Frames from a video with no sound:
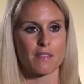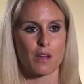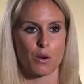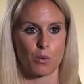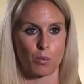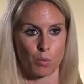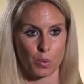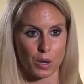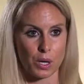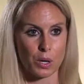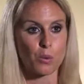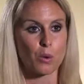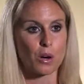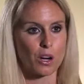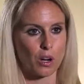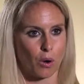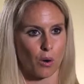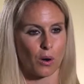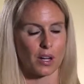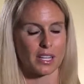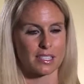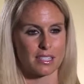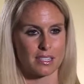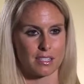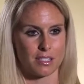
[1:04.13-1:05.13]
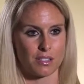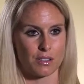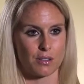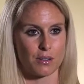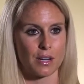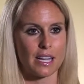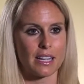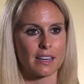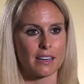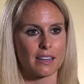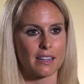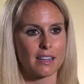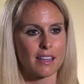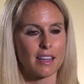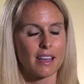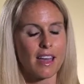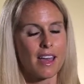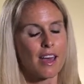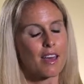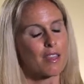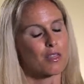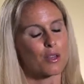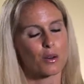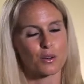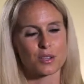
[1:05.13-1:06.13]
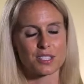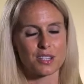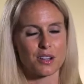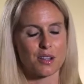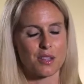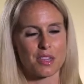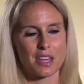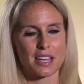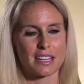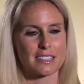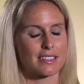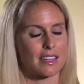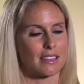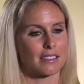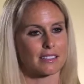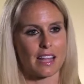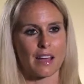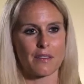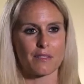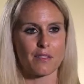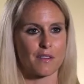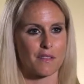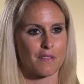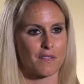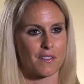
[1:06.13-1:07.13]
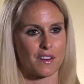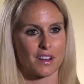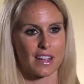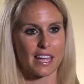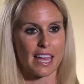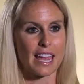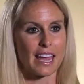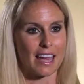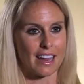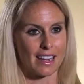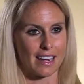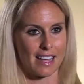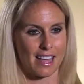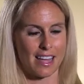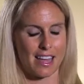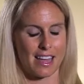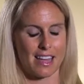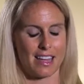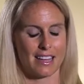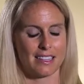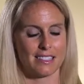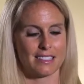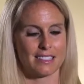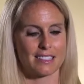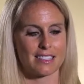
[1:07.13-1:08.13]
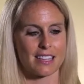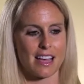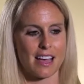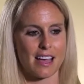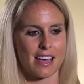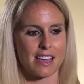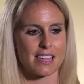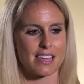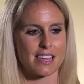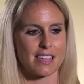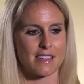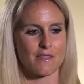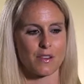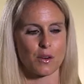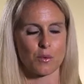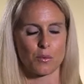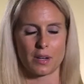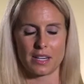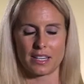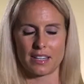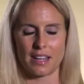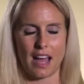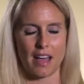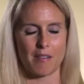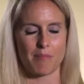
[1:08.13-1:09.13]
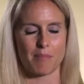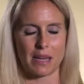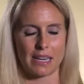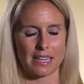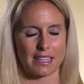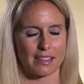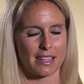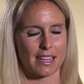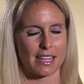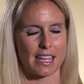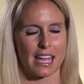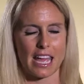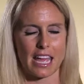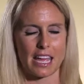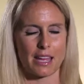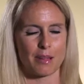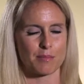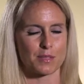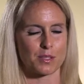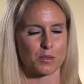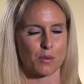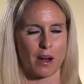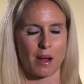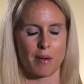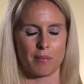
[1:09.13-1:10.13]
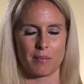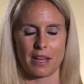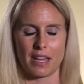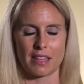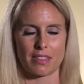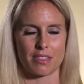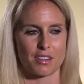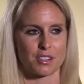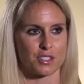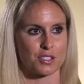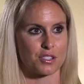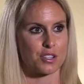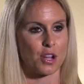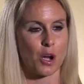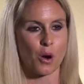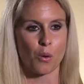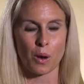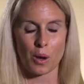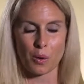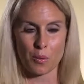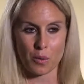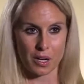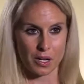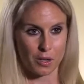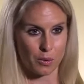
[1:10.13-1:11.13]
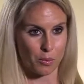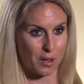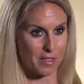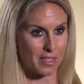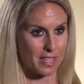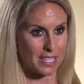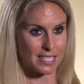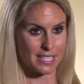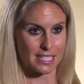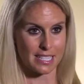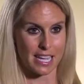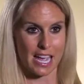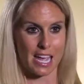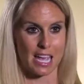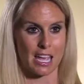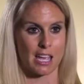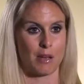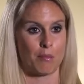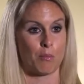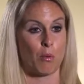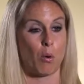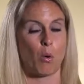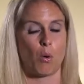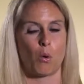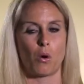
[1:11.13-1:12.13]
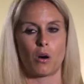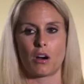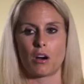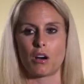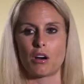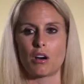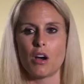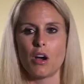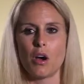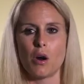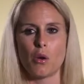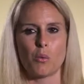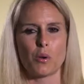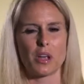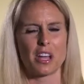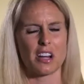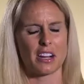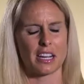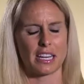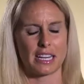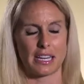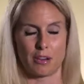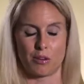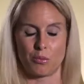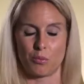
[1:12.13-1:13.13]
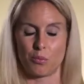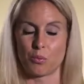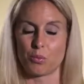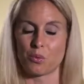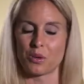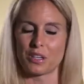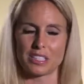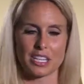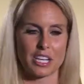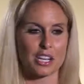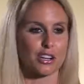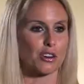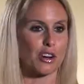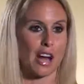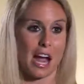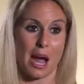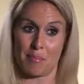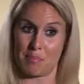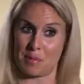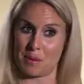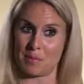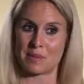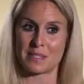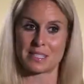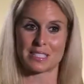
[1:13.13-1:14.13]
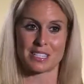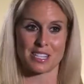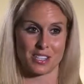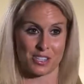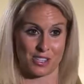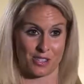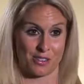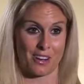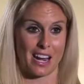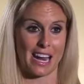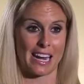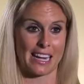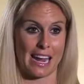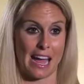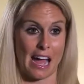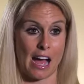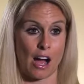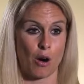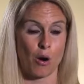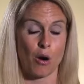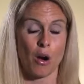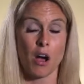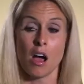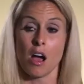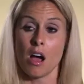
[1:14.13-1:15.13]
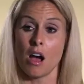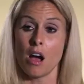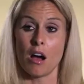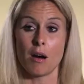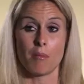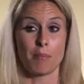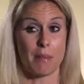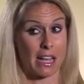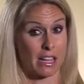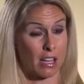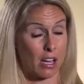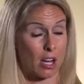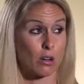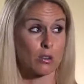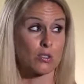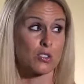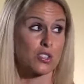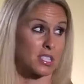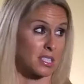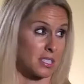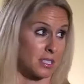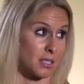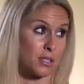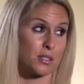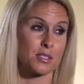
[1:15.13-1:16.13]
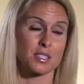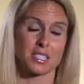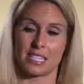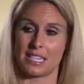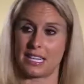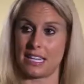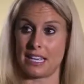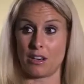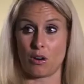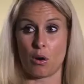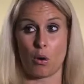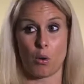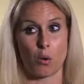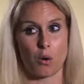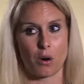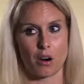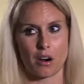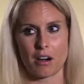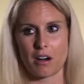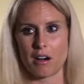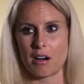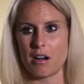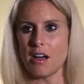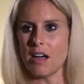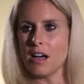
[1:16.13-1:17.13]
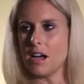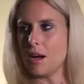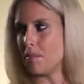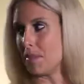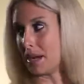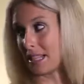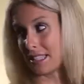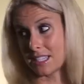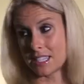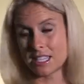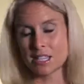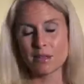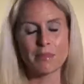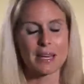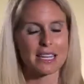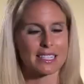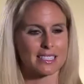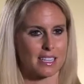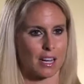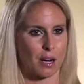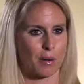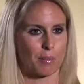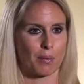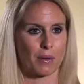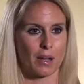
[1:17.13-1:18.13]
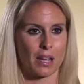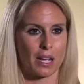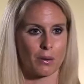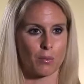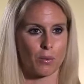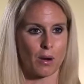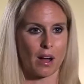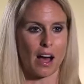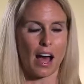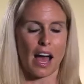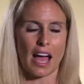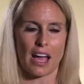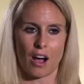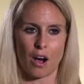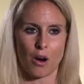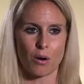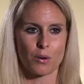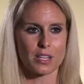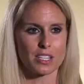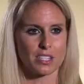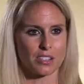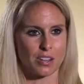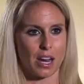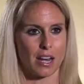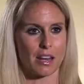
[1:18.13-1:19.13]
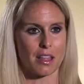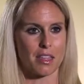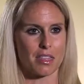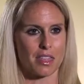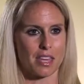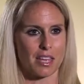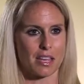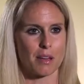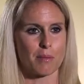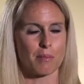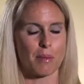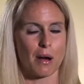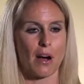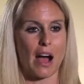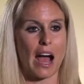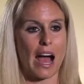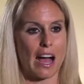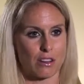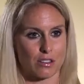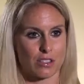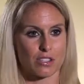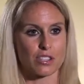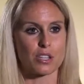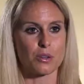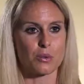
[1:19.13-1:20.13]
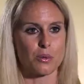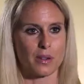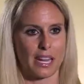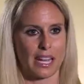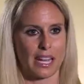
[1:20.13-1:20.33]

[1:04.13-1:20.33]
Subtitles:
that we were going to do it. Those are things I'll never forget. And even when I've been in the games where I'm like, there's no way we're going to win this game, or we are in a really crappy position right now, my coach is losing it, or my teammates aren't playing well, I always try to think about how she would